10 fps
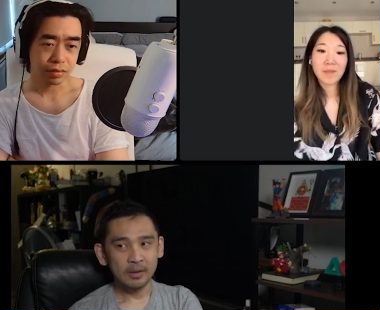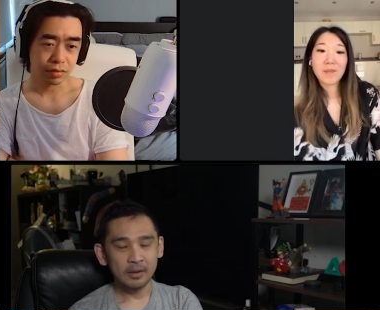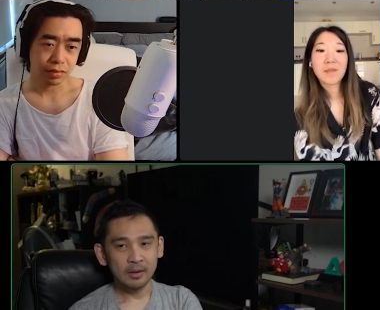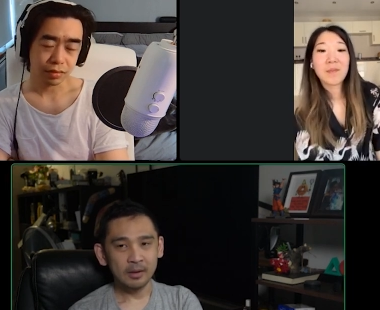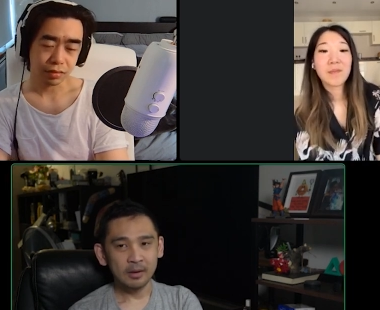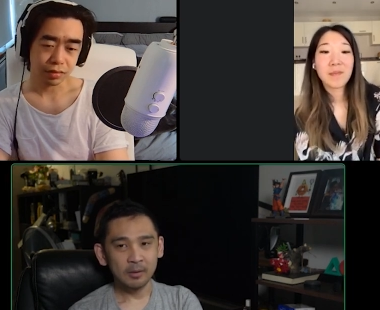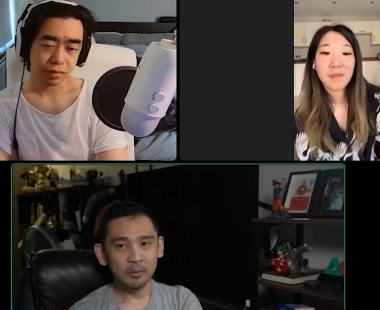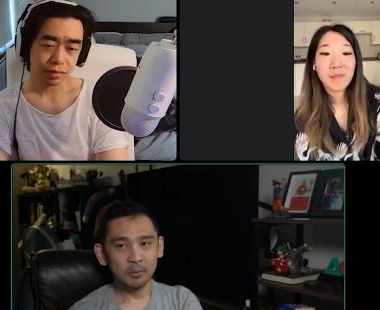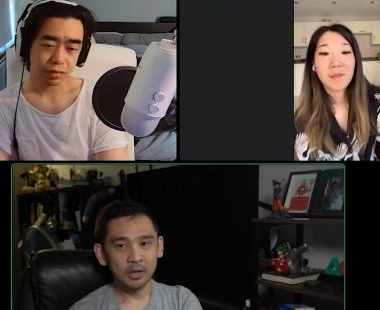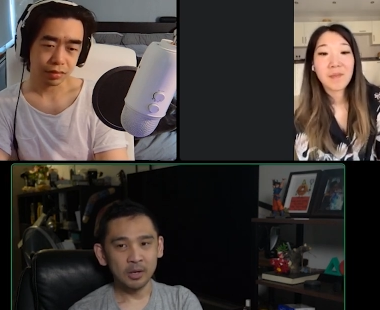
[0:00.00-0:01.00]
Speaker 1: what
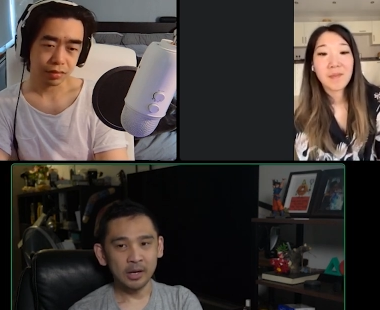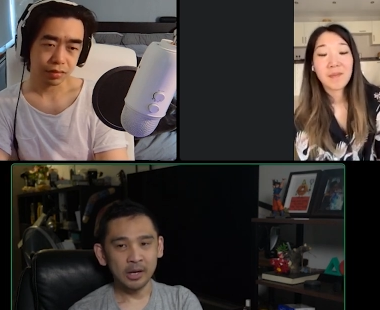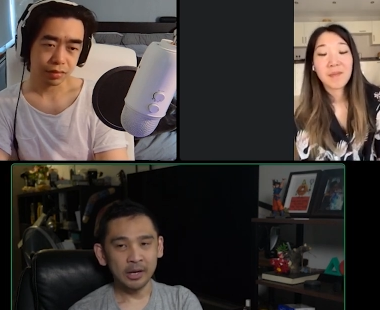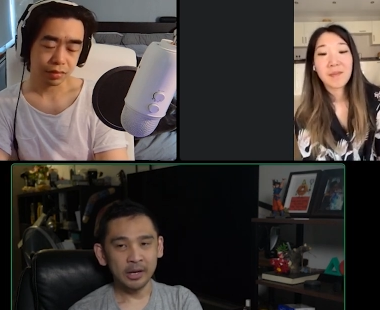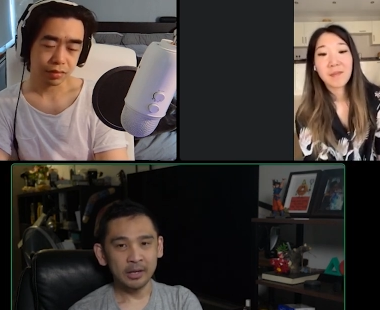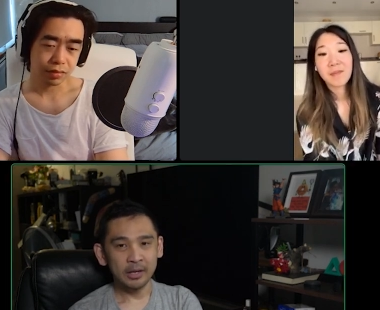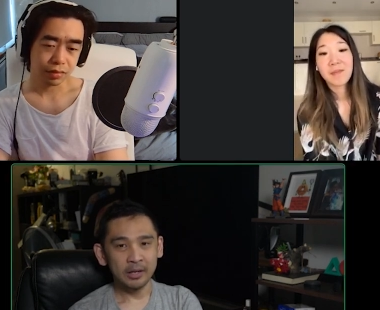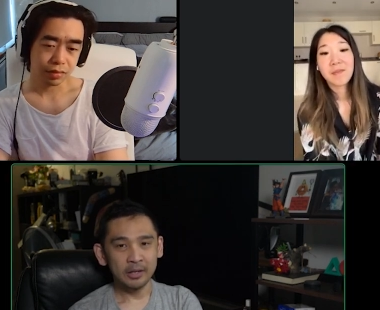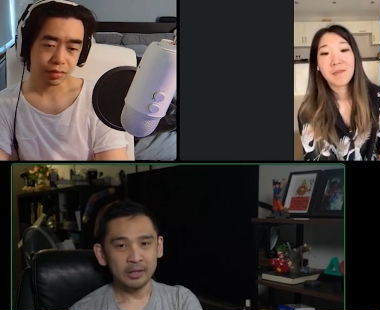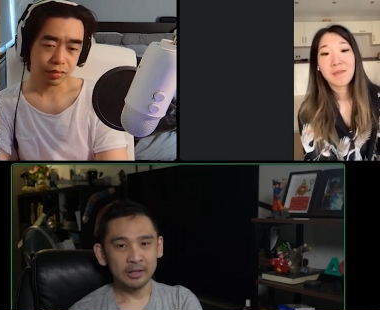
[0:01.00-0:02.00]
I
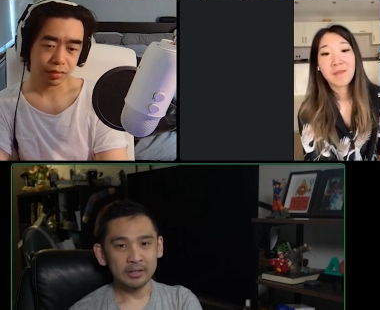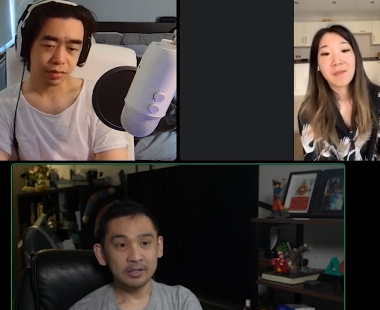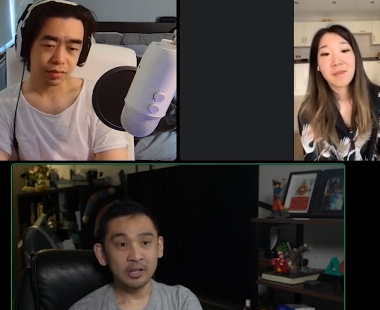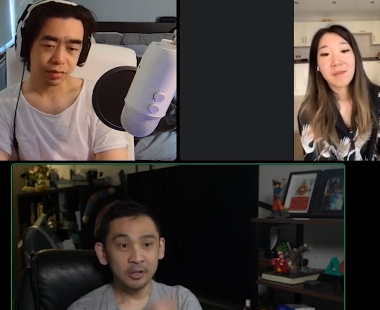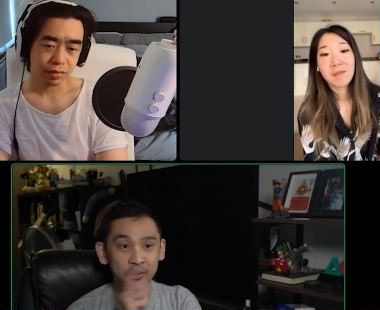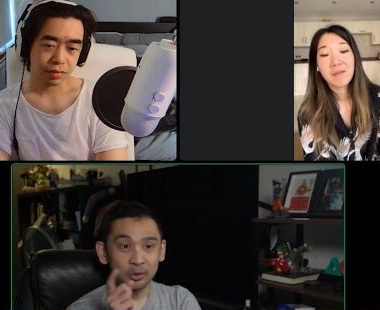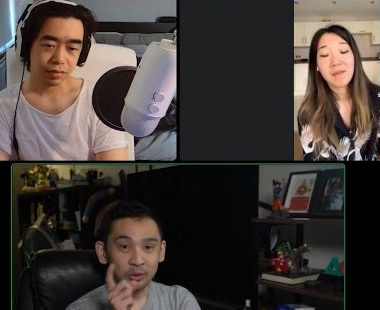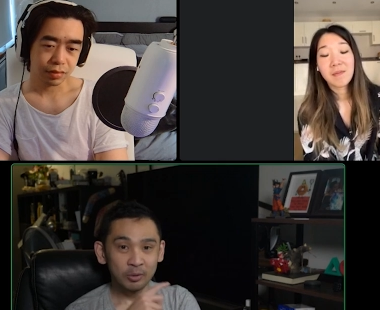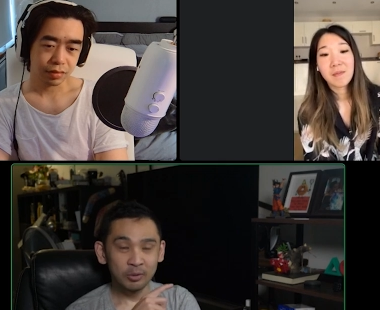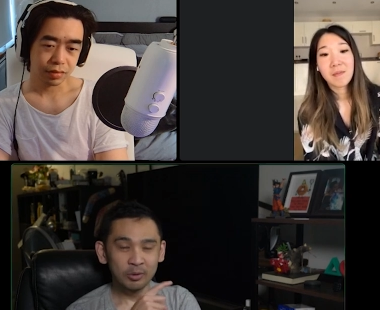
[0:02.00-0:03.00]
started to do
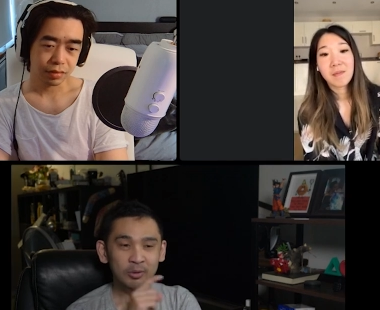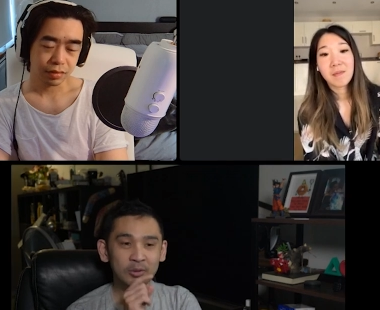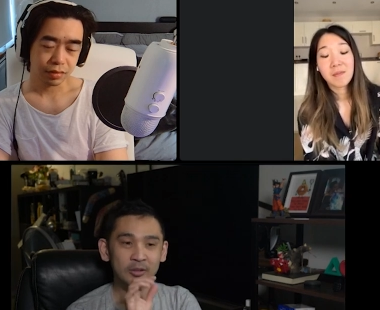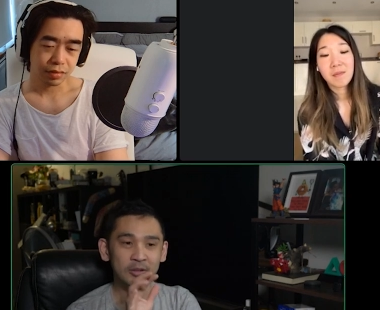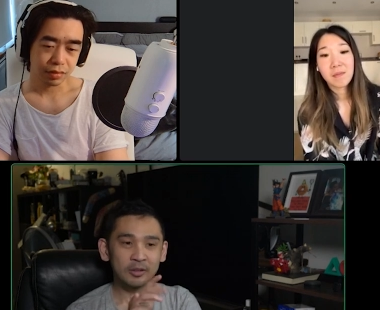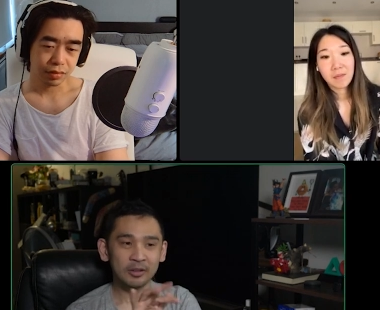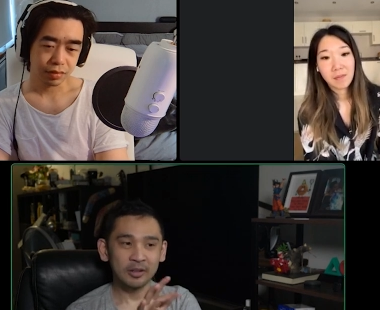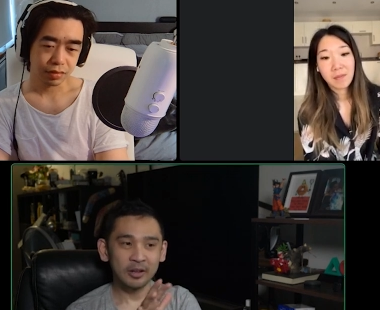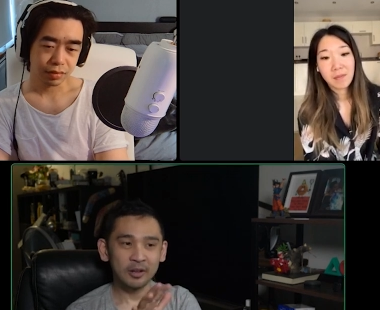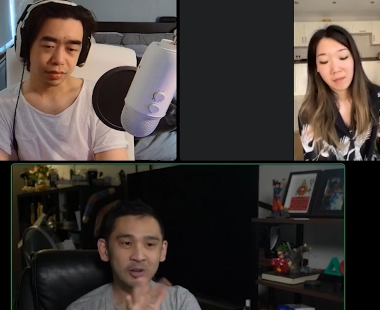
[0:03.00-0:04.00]
a
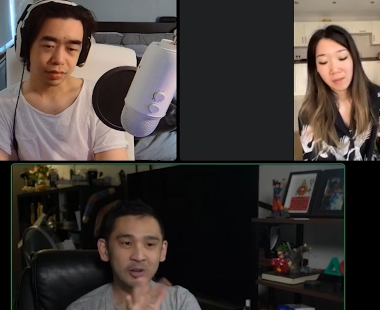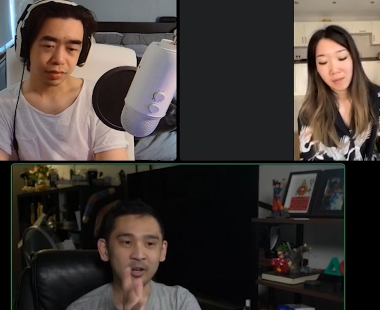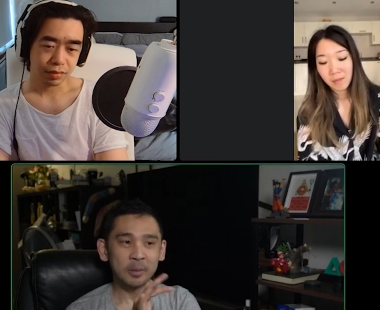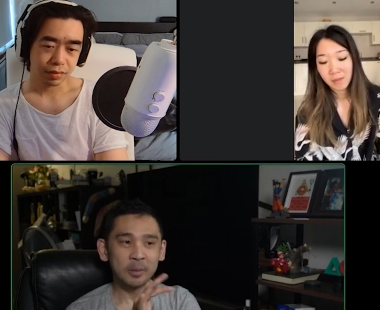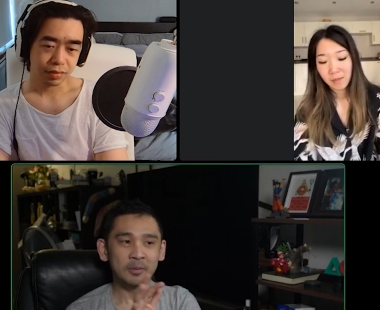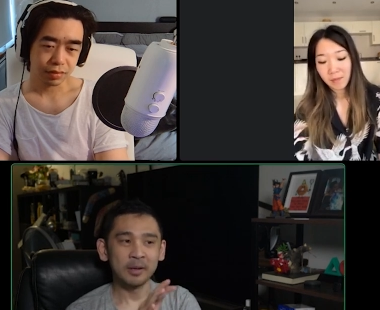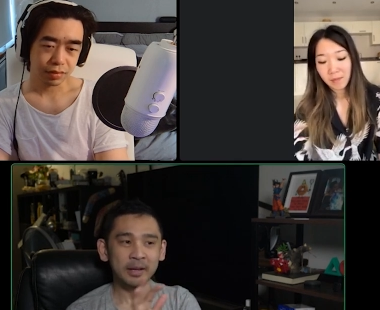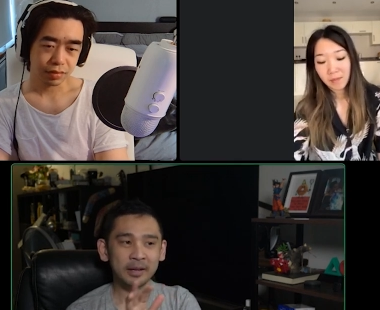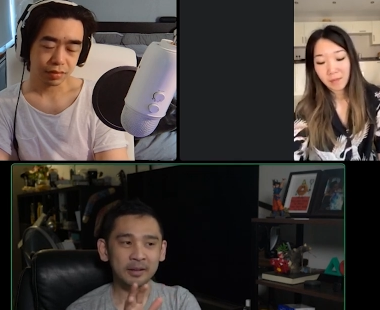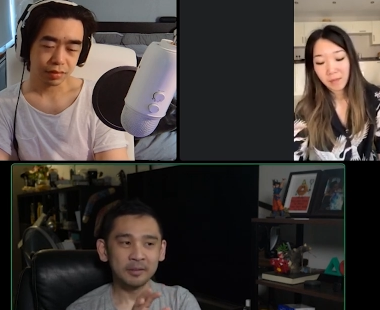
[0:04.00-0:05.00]
couple of like
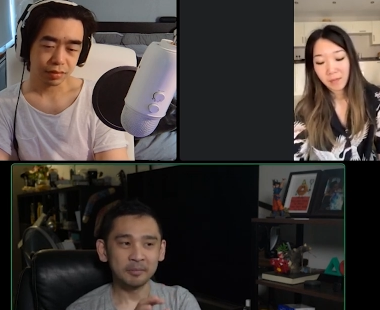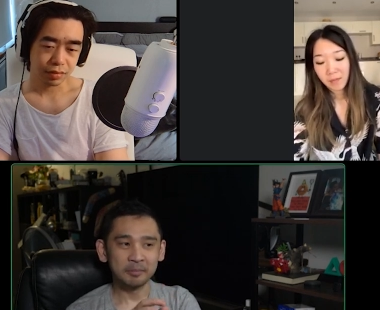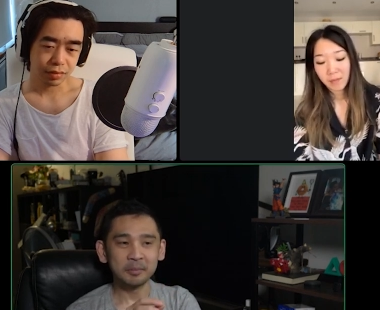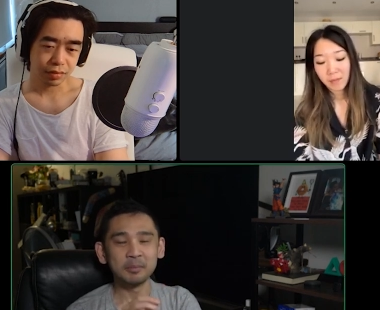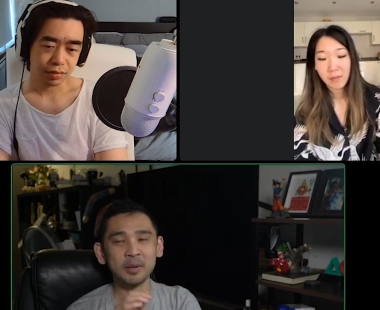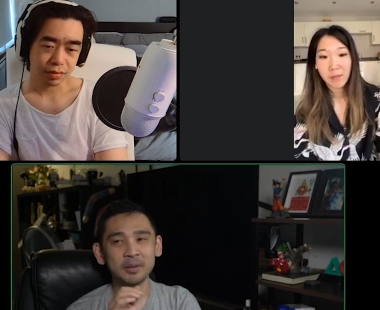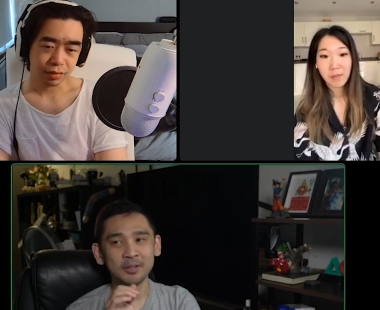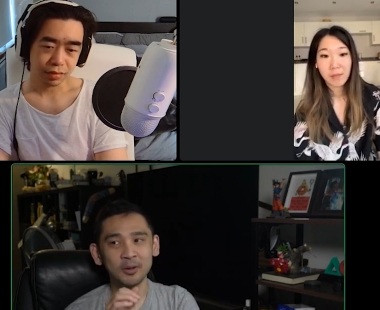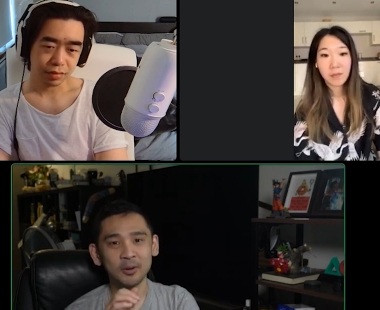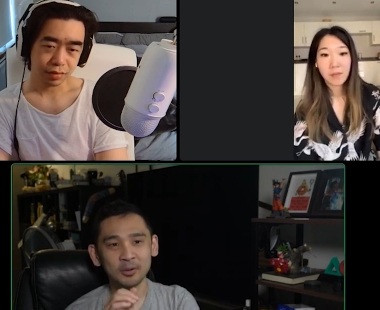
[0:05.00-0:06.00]
months ago
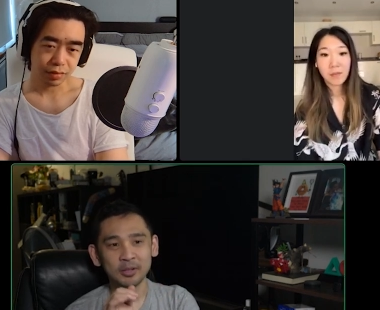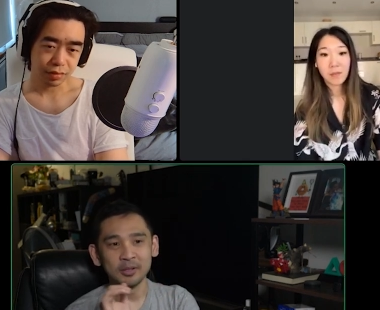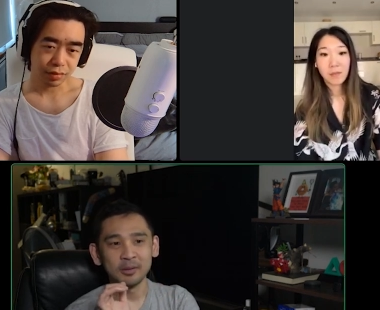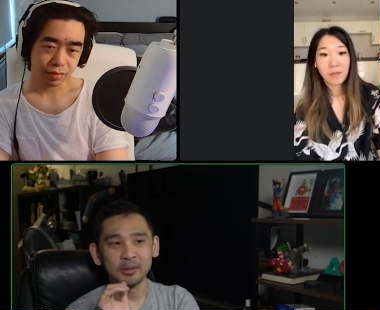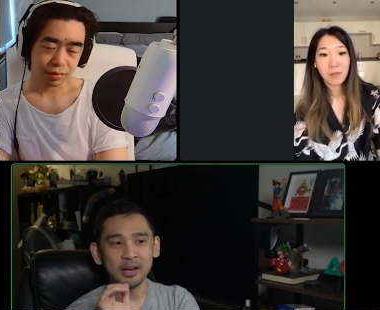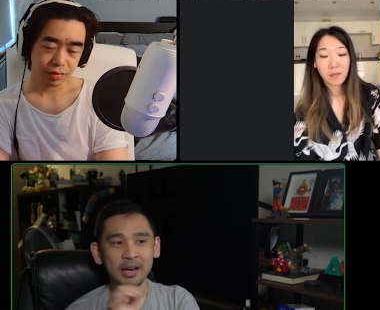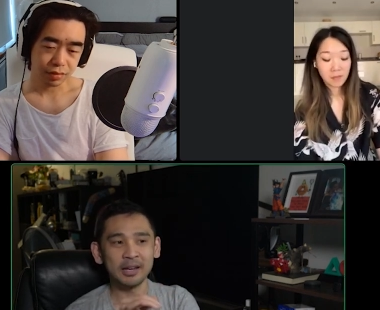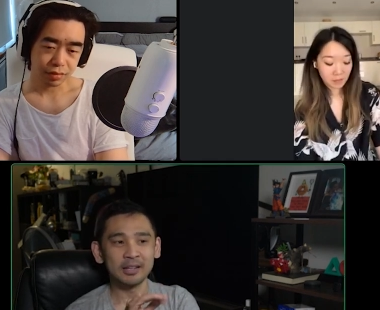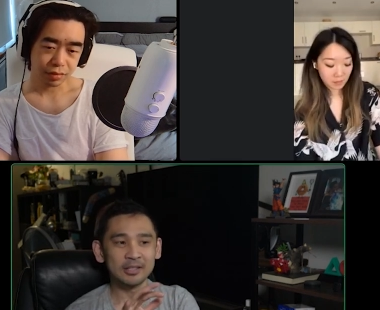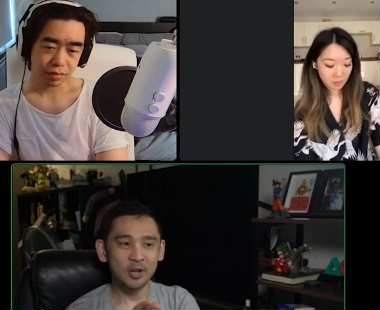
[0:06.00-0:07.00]
that I
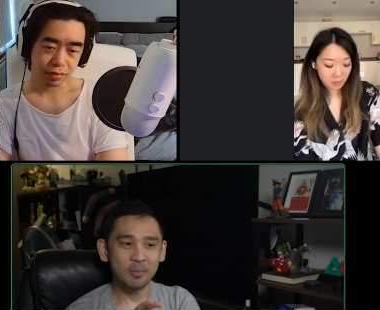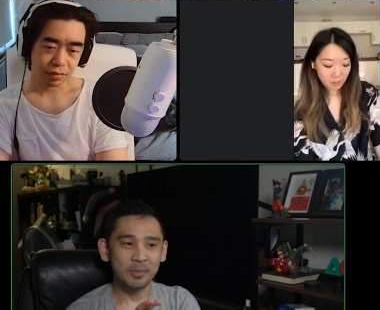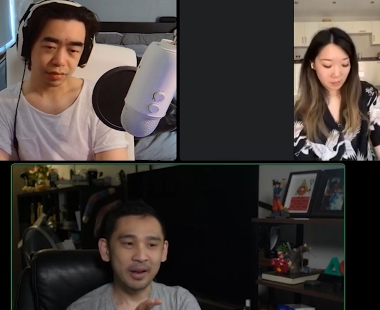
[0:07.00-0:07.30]
stopped now